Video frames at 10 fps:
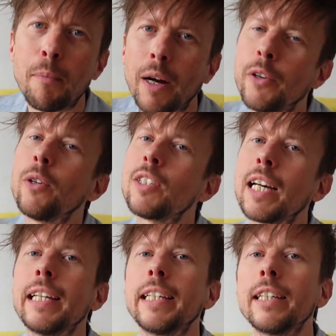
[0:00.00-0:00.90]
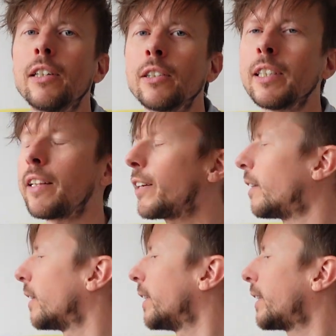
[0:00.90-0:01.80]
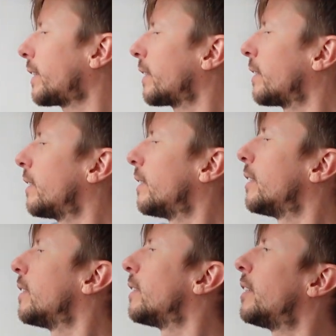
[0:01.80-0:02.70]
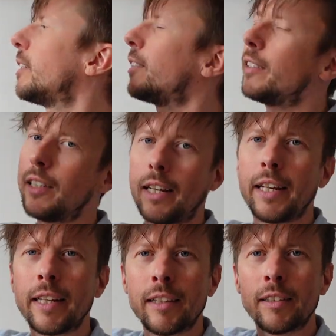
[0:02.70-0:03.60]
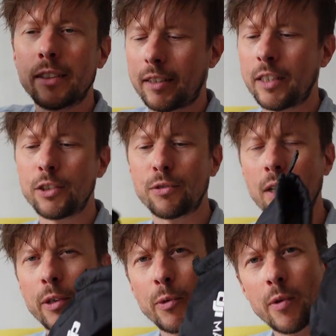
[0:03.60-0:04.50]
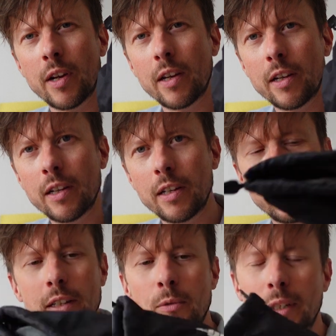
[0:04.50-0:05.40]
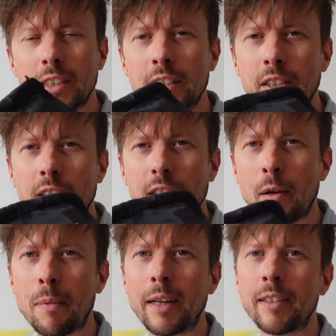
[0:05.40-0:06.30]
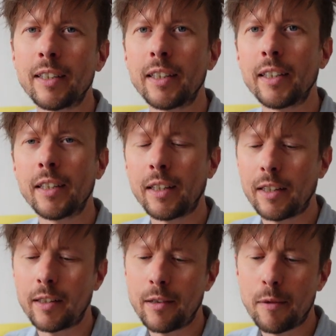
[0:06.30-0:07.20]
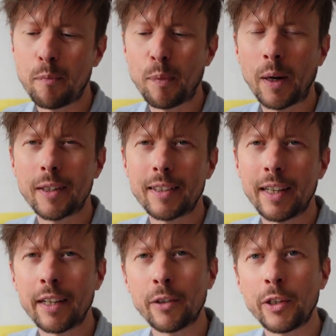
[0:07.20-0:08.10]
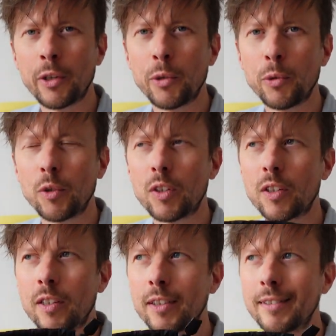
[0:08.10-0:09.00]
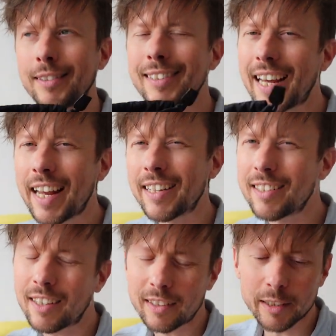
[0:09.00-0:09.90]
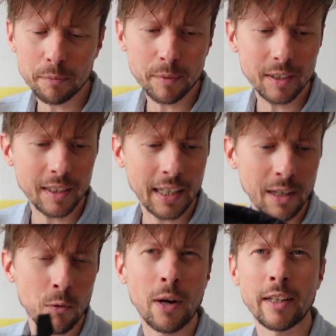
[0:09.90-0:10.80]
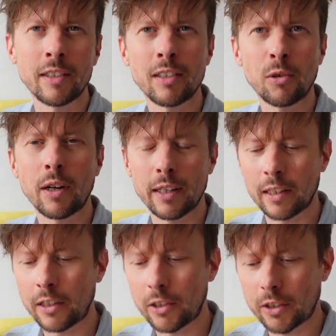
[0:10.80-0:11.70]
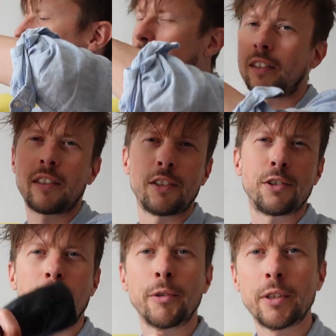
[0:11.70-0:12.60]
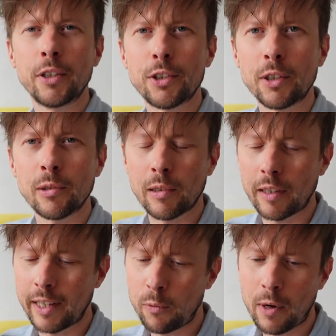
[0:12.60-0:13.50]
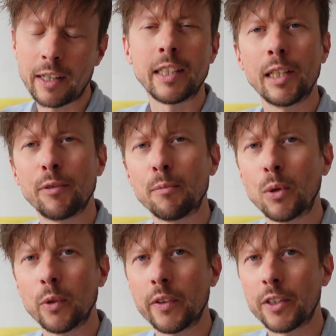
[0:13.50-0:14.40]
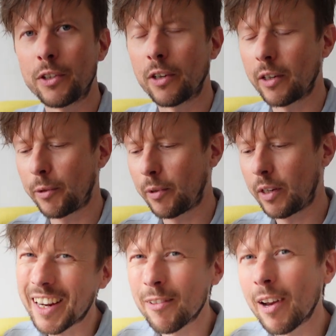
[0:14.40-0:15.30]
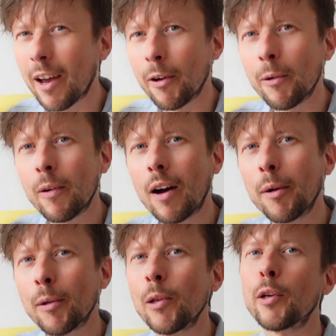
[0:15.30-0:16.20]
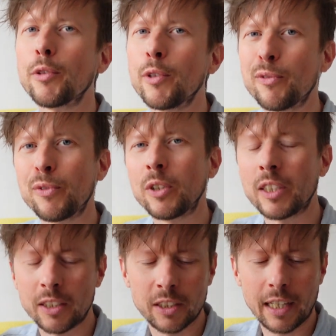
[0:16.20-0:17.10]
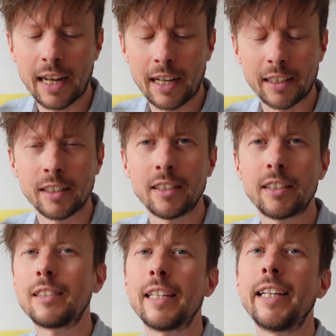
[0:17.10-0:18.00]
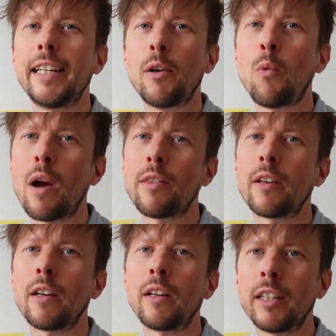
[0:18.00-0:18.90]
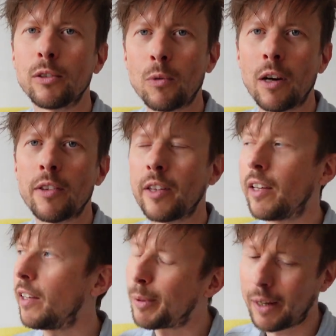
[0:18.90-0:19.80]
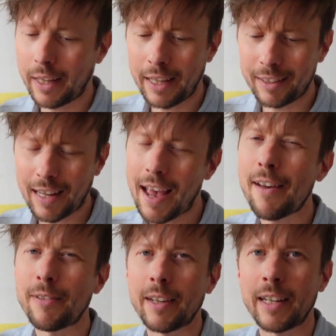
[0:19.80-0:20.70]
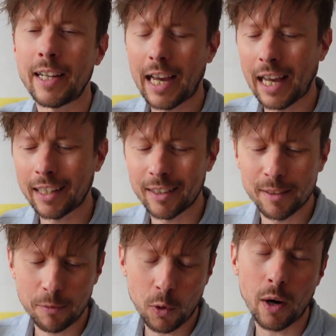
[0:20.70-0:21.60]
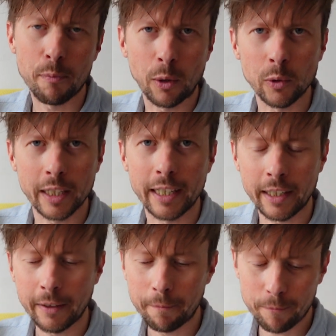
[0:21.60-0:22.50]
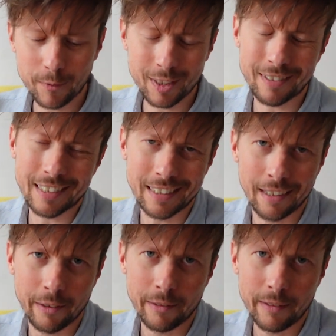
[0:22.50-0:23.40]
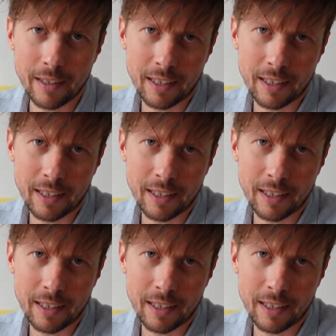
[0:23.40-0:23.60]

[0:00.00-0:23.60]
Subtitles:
might not take on another hike. This is a drone, which is amazing, but it got used 10 times and it weighs quite a lot. This is the drone controller. It weighs even more than the drone. I don't know. I'll look through the footage and see whether it's worth it, but it's heavy and quite bulky. So I don't know.